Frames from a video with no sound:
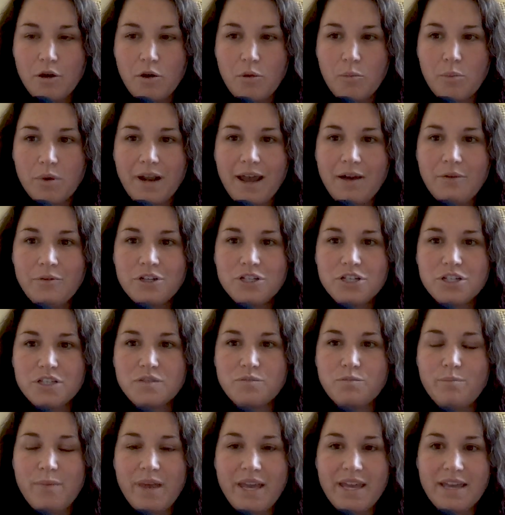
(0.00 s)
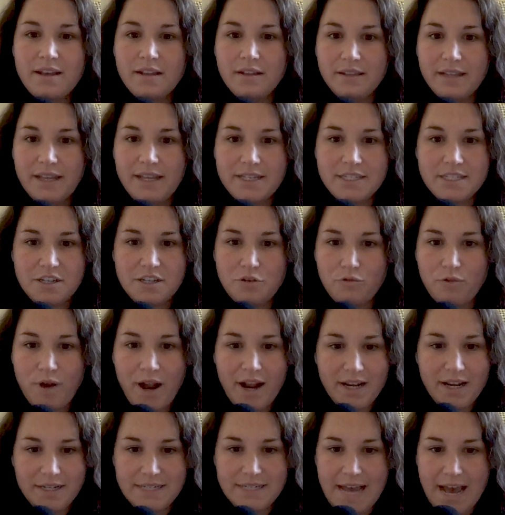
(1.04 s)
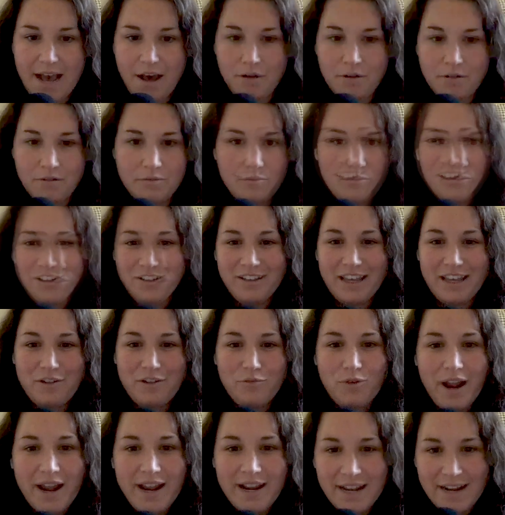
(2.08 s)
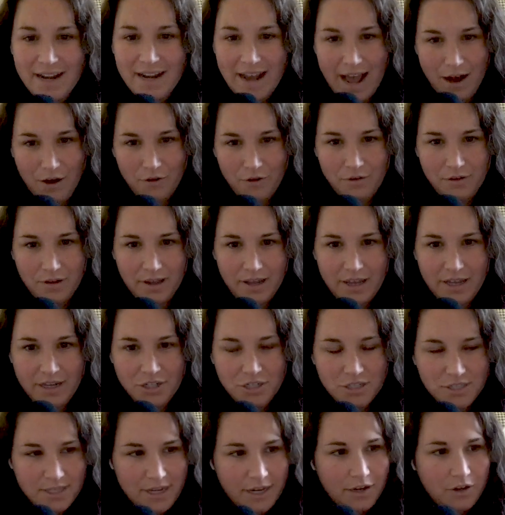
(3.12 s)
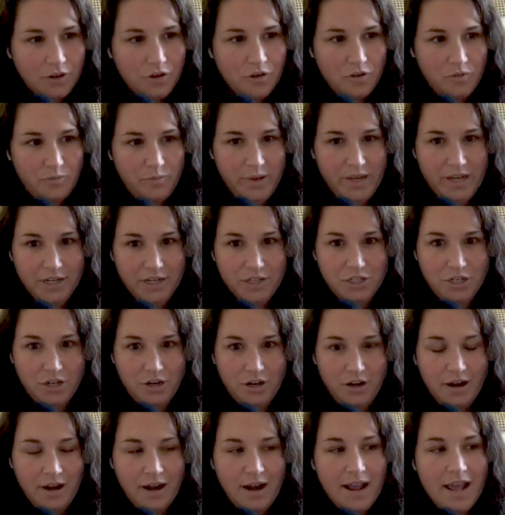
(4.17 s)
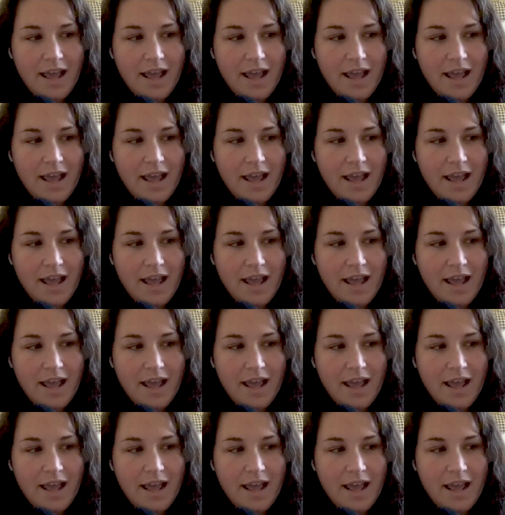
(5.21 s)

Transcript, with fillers: But I would just make a list and write it down, like write it out and just get a good picture.